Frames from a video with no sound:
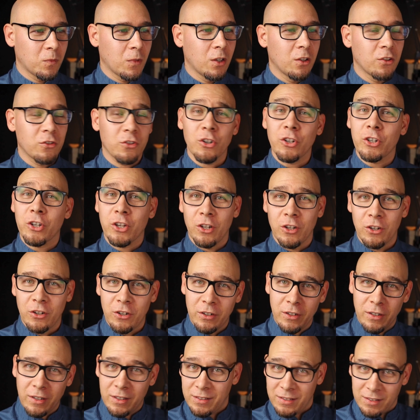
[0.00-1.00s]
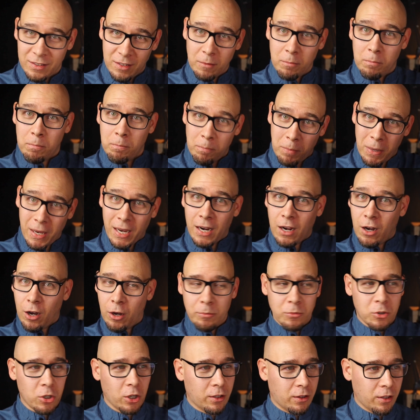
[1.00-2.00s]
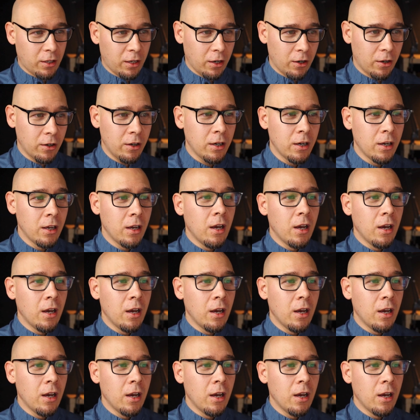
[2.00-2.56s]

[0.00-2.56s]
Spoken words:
circular, it's the big object here,